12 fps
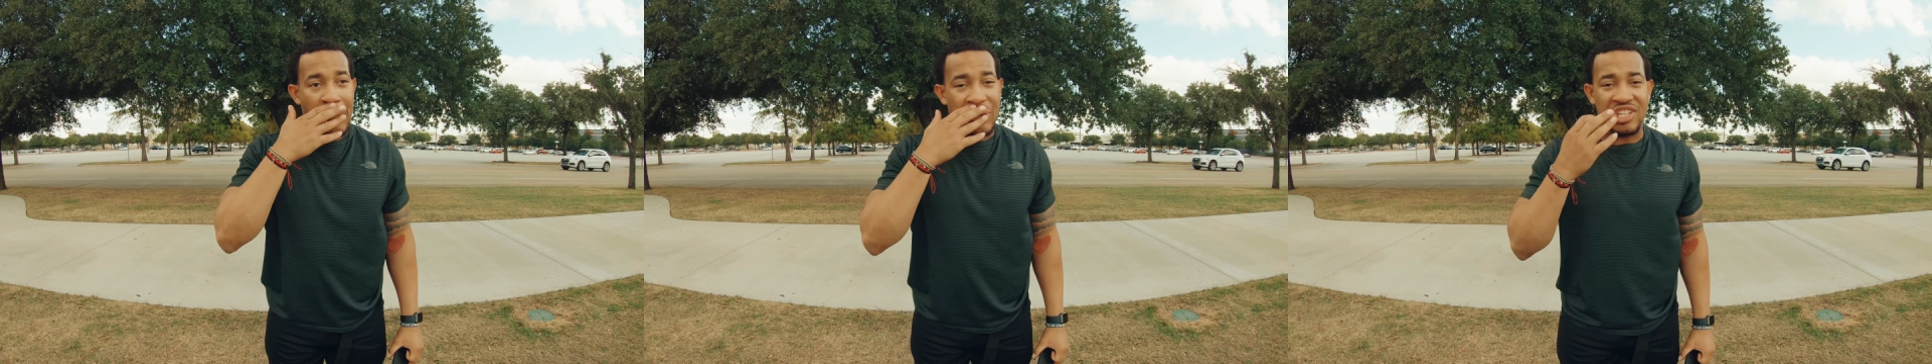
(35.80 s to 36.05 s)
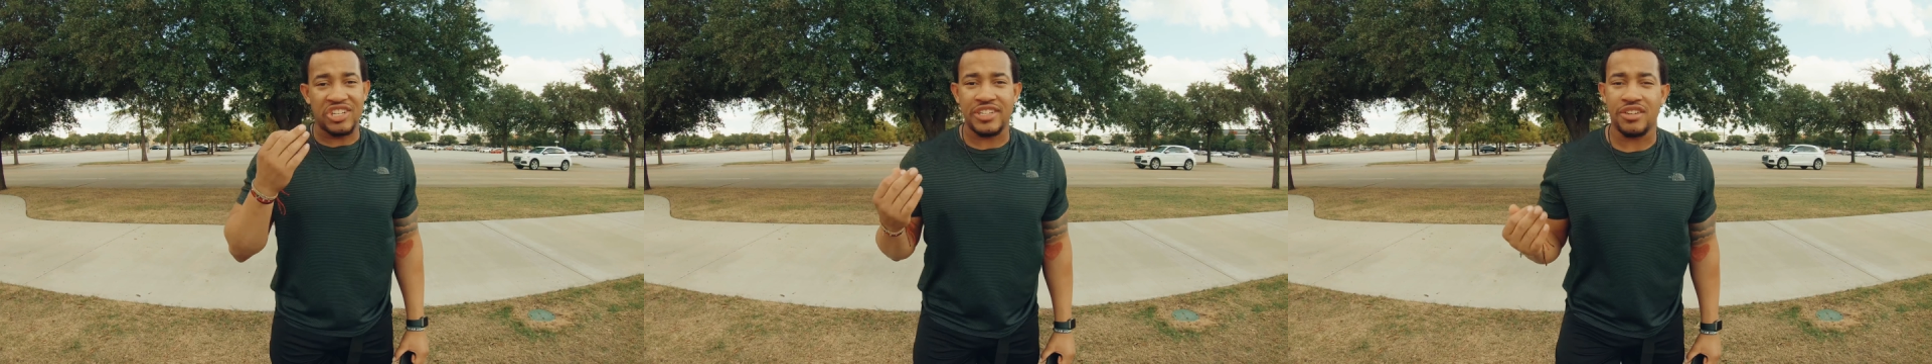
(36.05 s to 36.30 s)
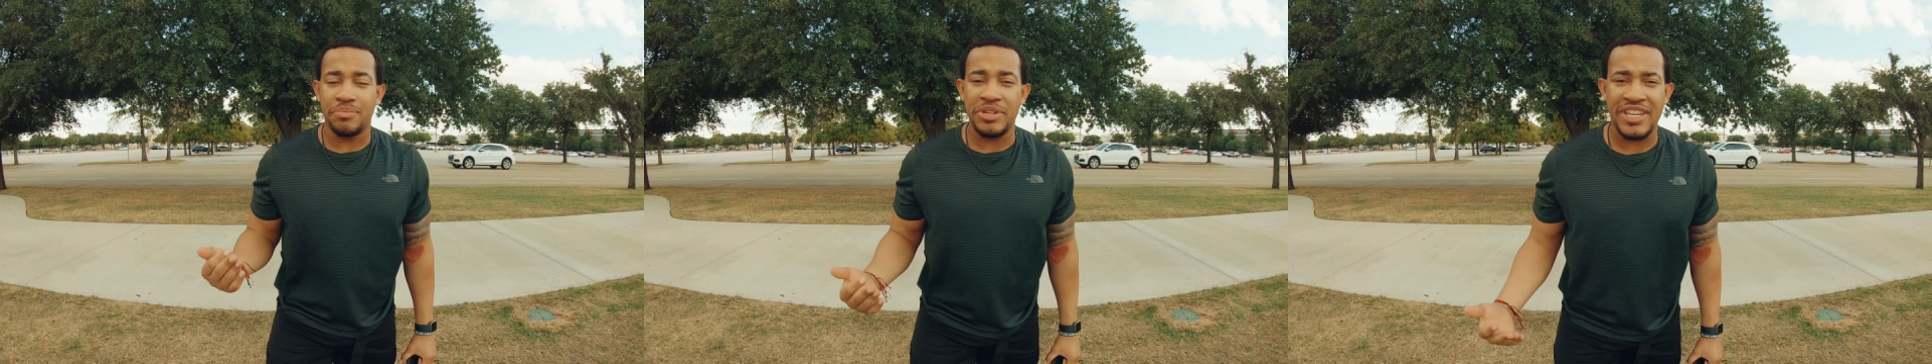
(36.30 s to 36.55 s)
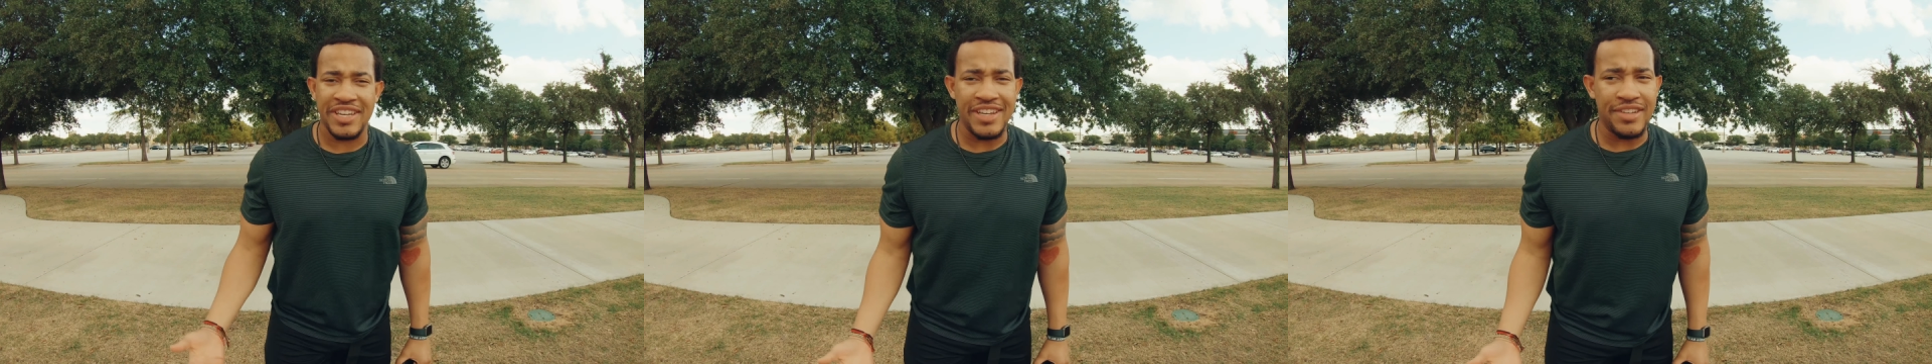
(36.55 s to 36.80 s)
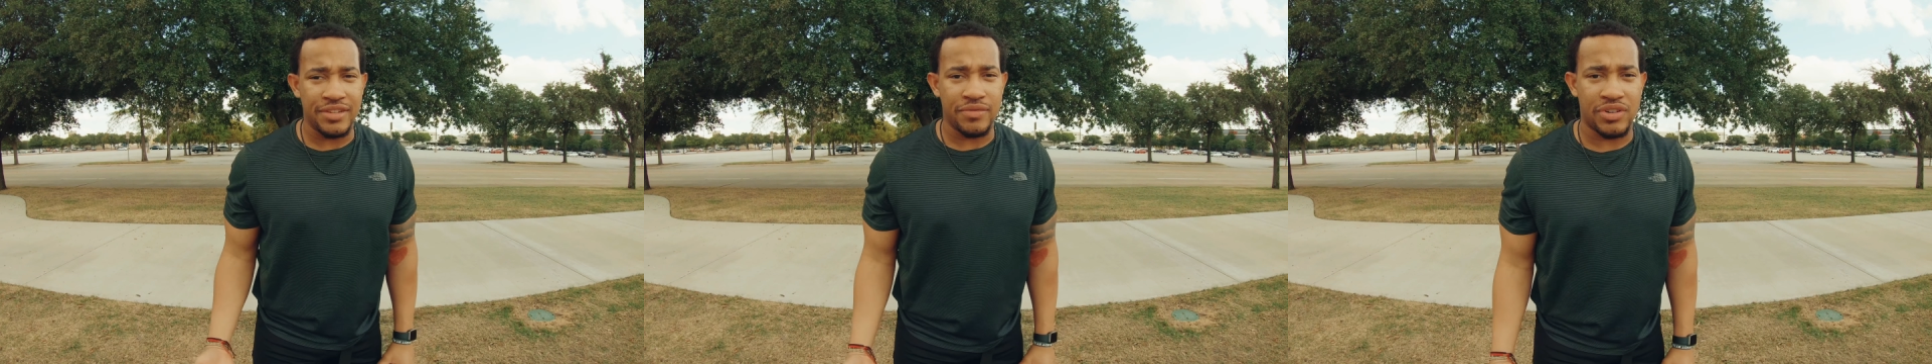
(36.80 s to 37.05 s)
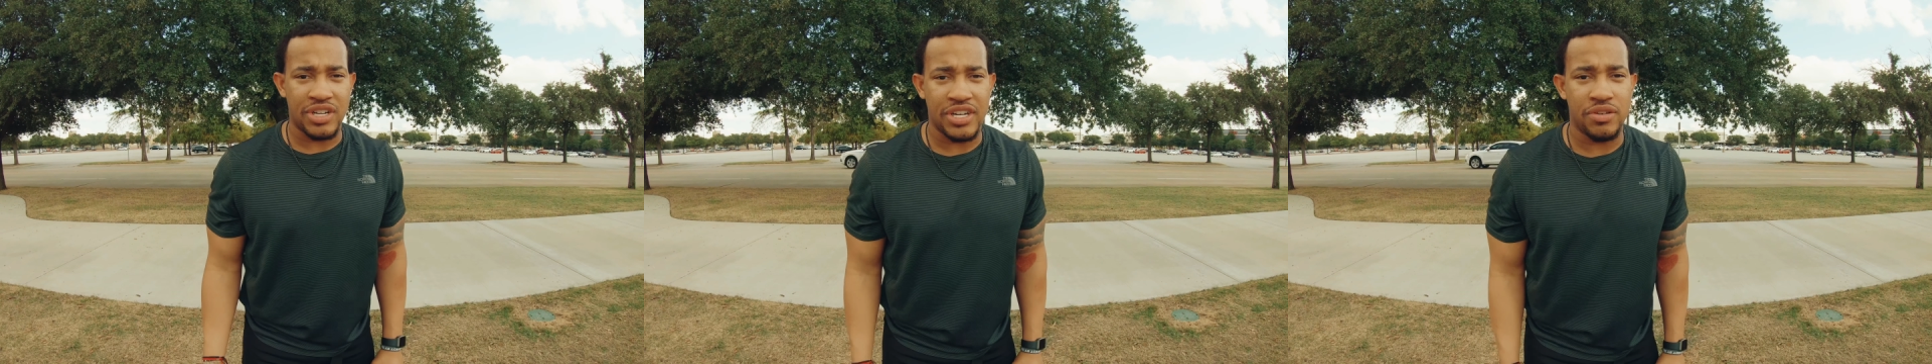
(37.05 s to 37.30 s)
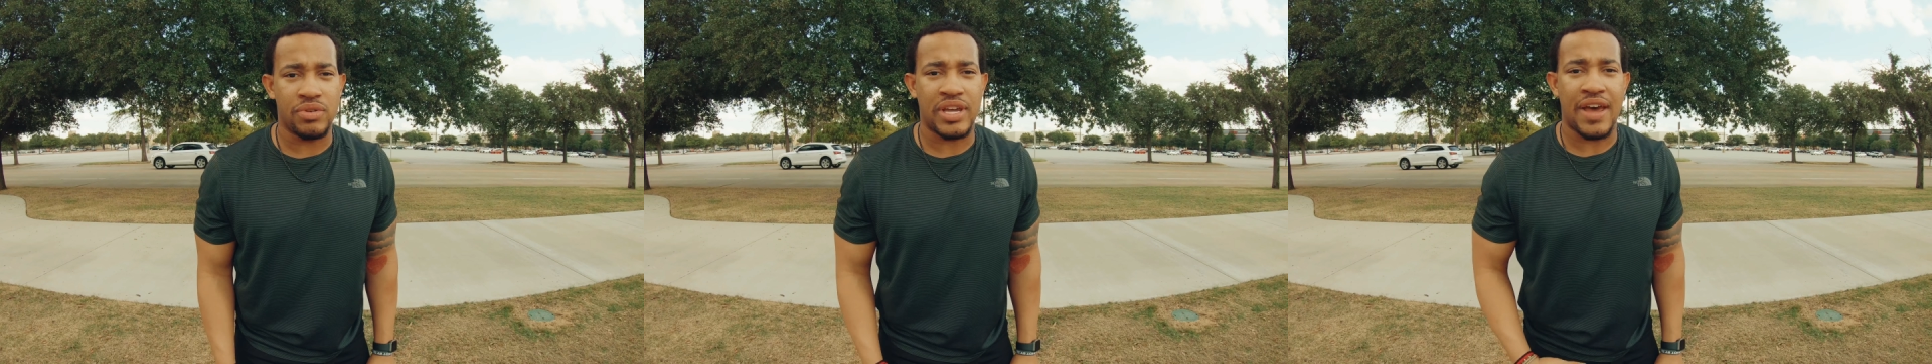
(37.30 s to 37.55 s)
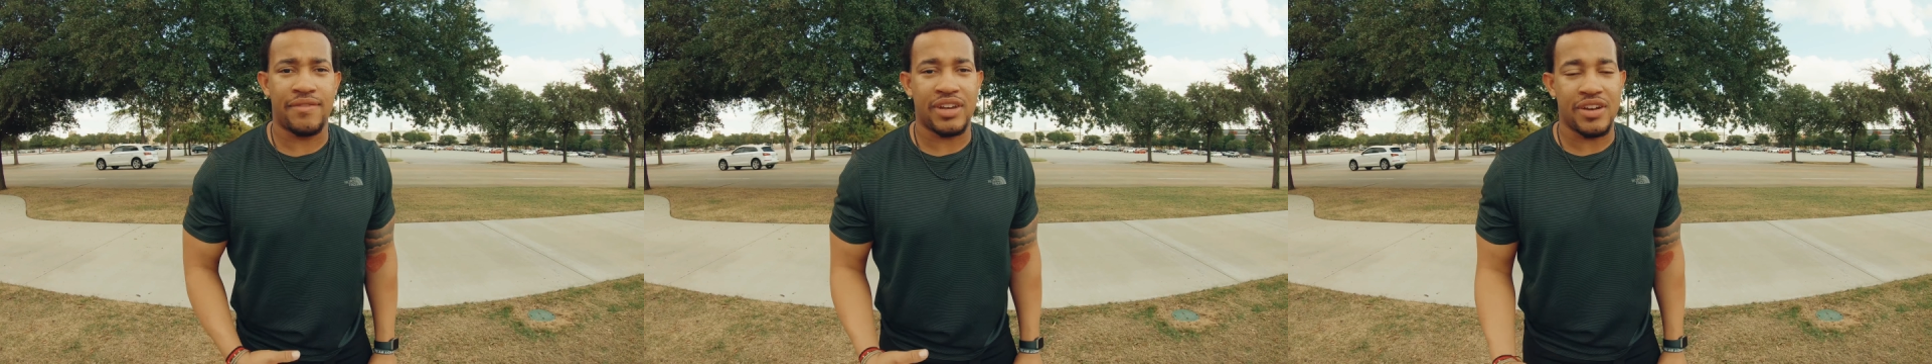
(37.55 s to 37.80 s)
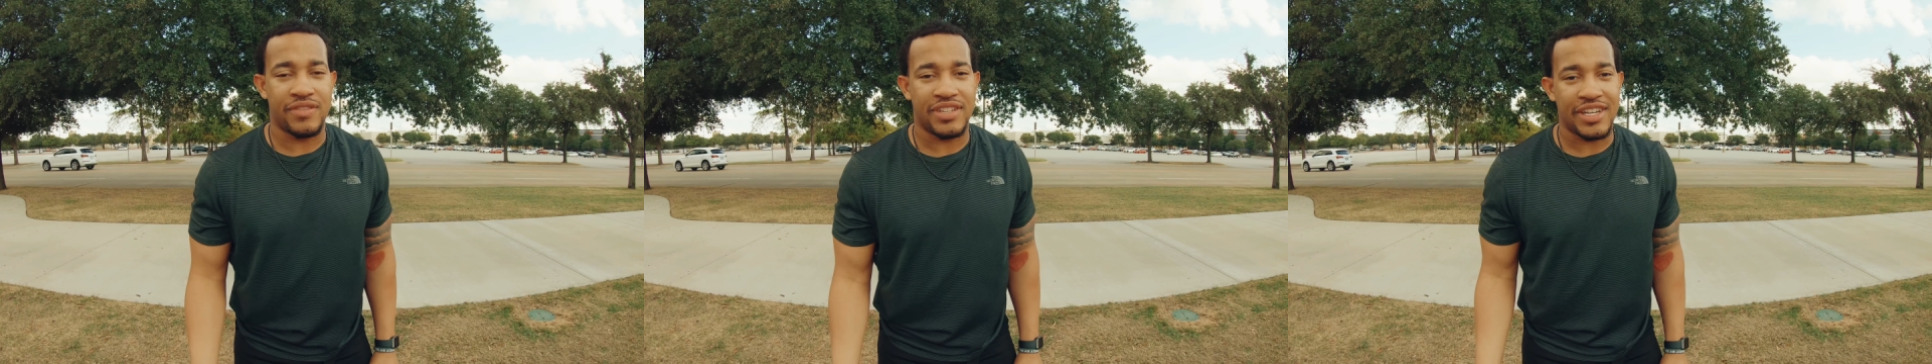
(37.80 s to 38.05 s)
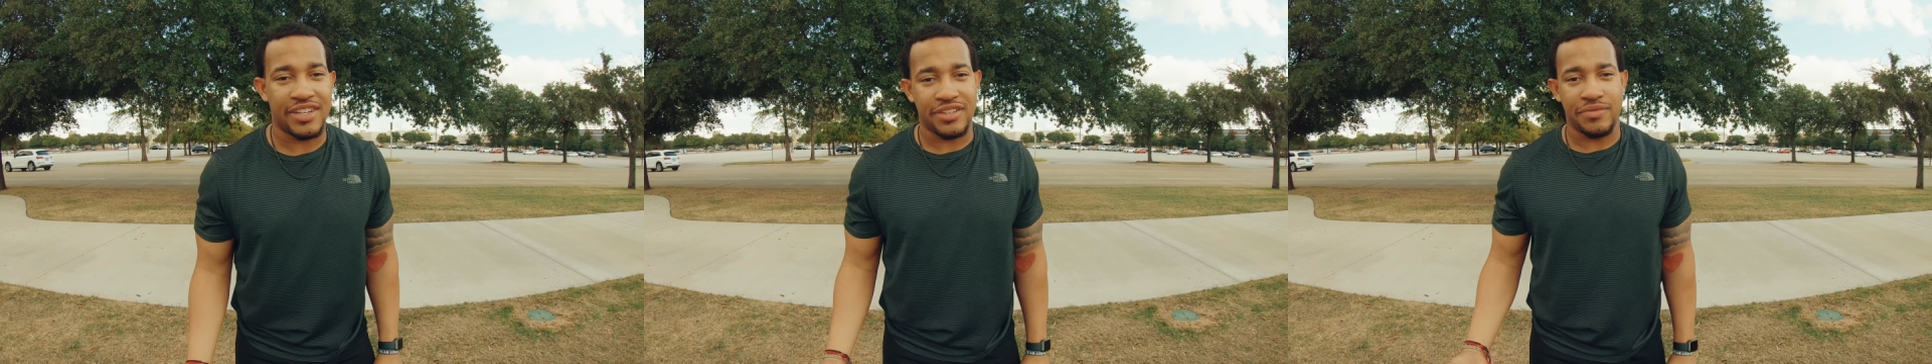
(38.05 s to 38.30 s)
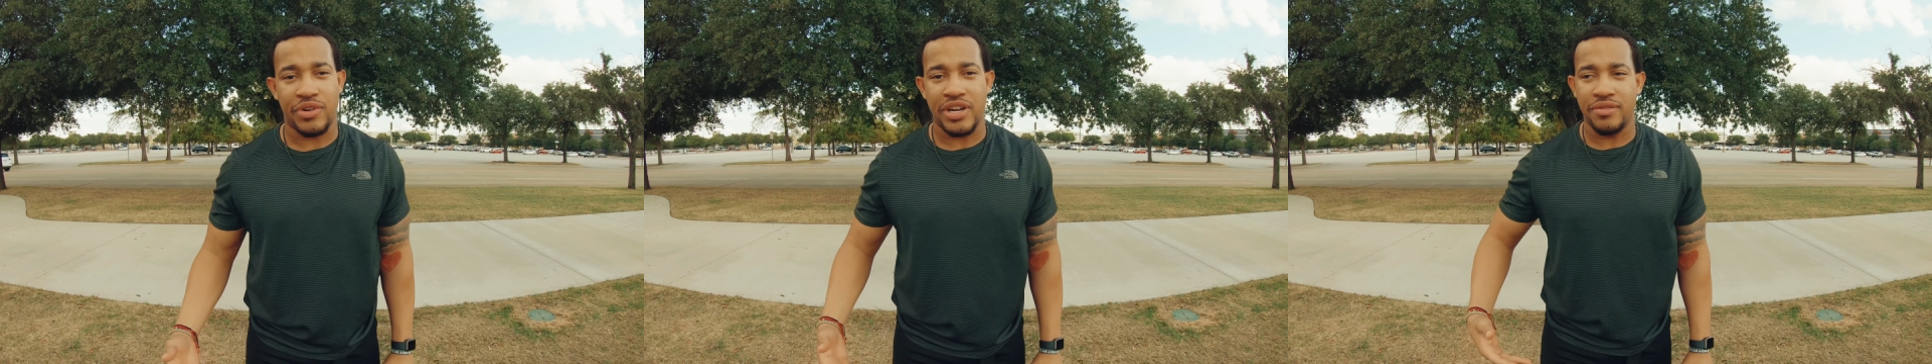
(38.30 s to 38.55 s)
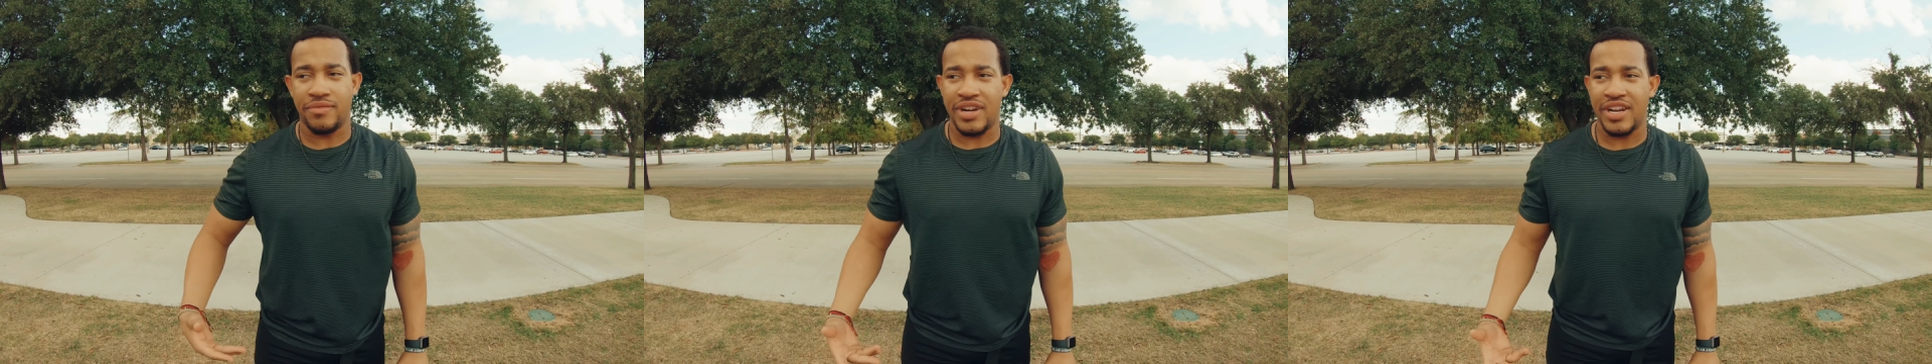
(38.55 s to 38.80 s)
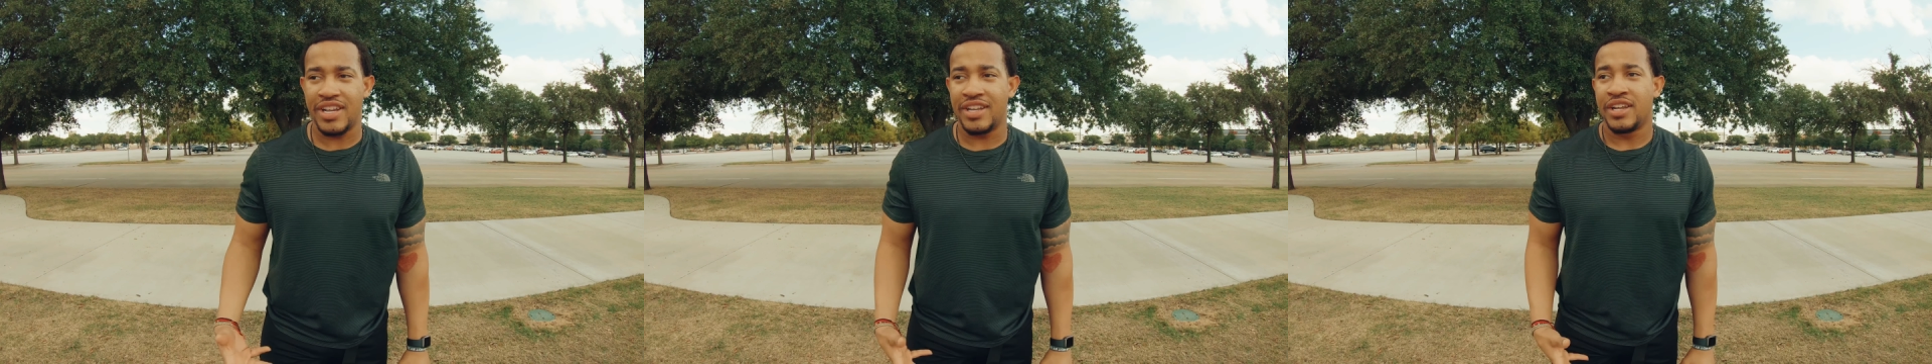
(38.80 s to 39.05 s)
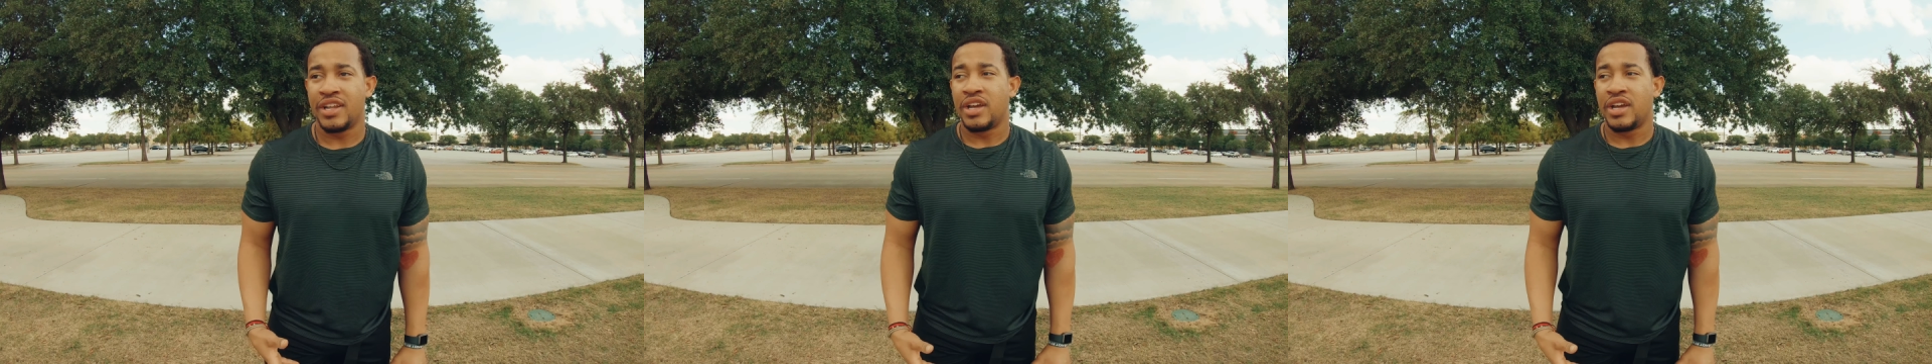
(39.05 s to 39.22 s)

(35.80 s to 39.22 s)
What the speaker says: So that's gonna be an easy run. You can have a conversation while you're running.